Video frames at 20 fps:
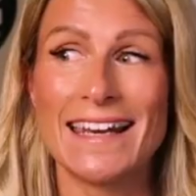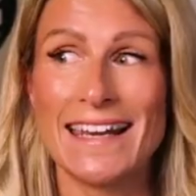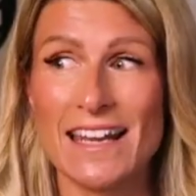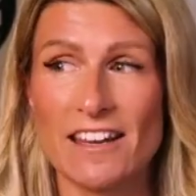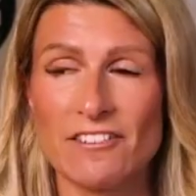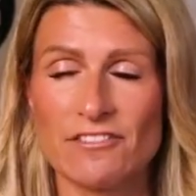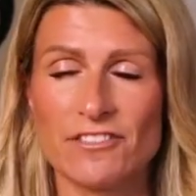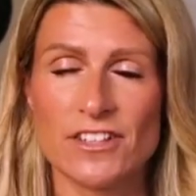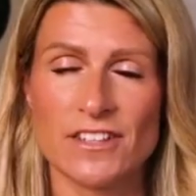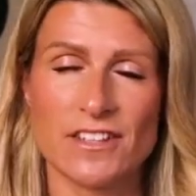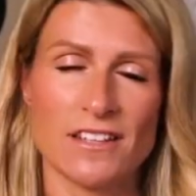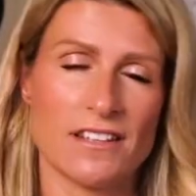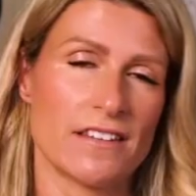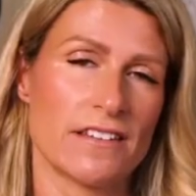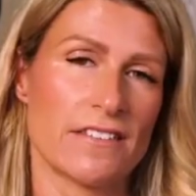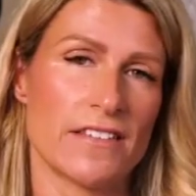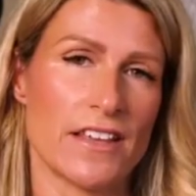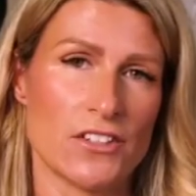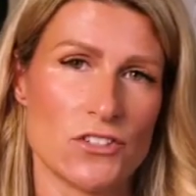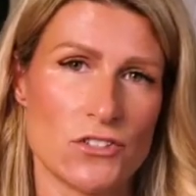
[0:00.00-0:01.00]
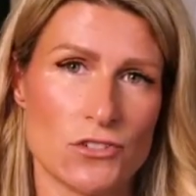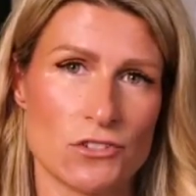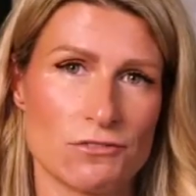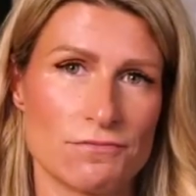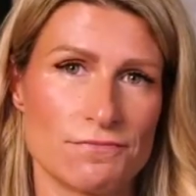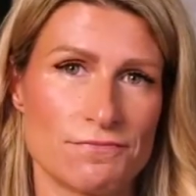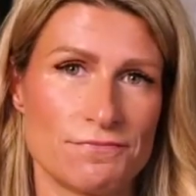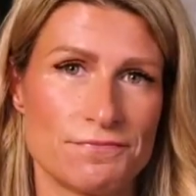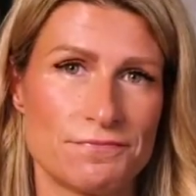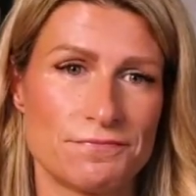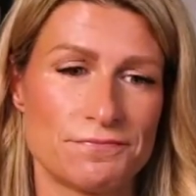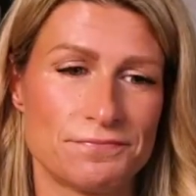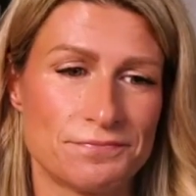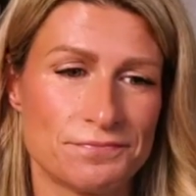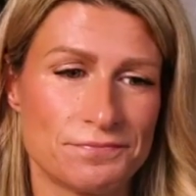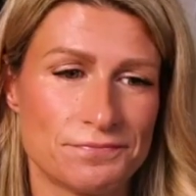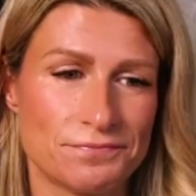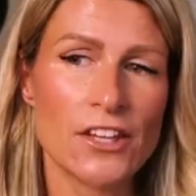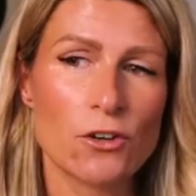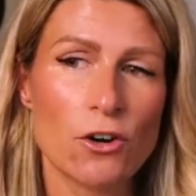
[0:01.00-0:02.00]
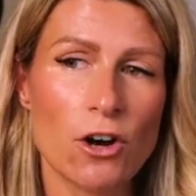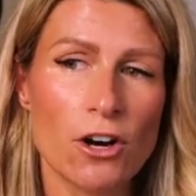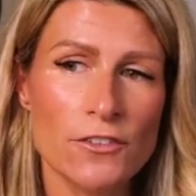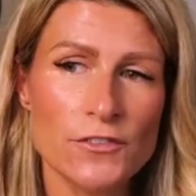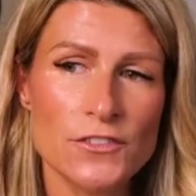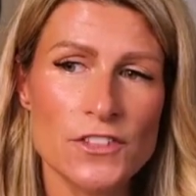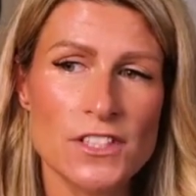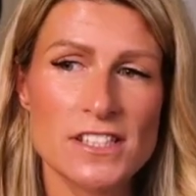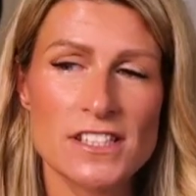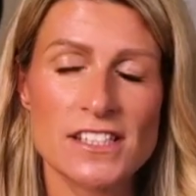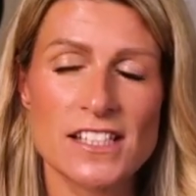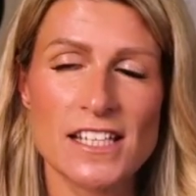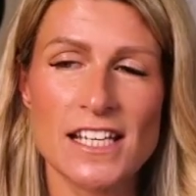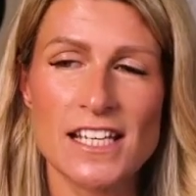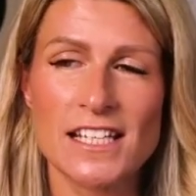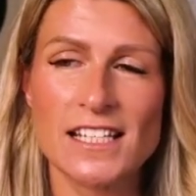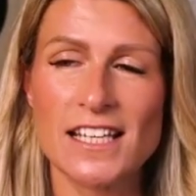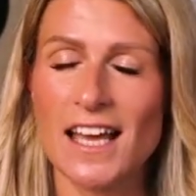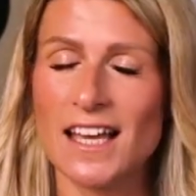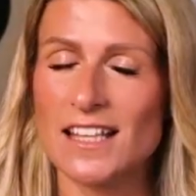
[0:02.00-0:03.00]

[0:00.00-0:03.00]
at everything that they do. And they're often seen